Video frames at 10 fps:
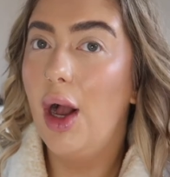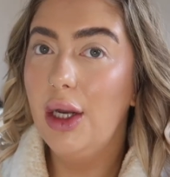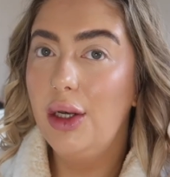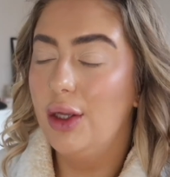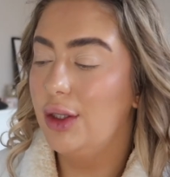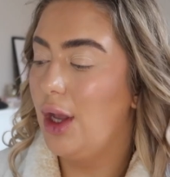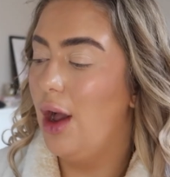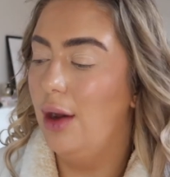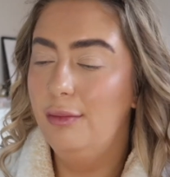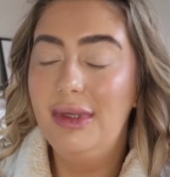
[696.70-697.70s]
I look
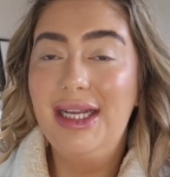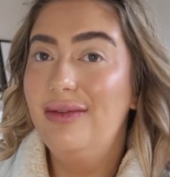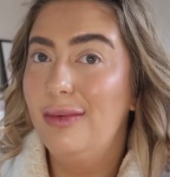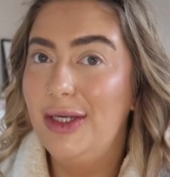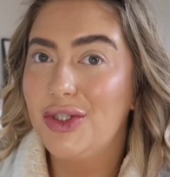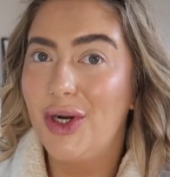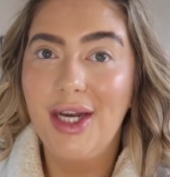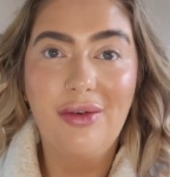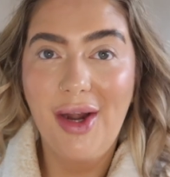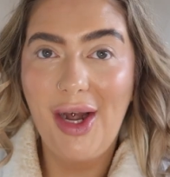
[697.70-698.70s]
unbelievably
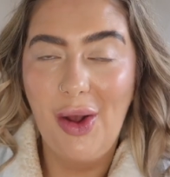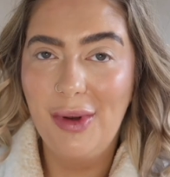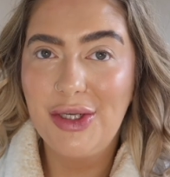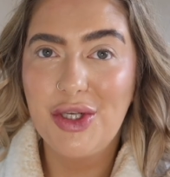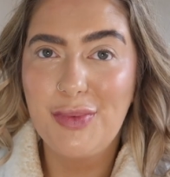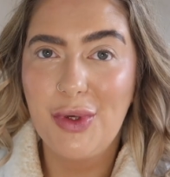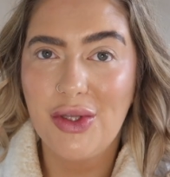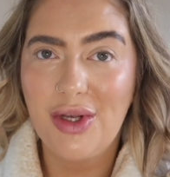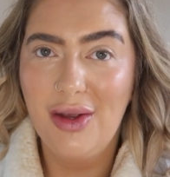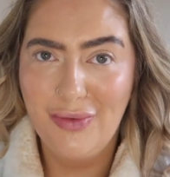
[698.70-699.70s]
shiny right now, but it's just
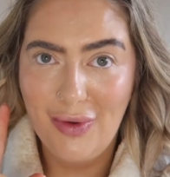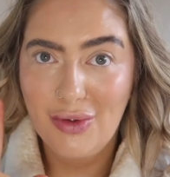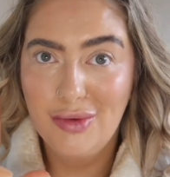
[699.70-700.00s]
because I've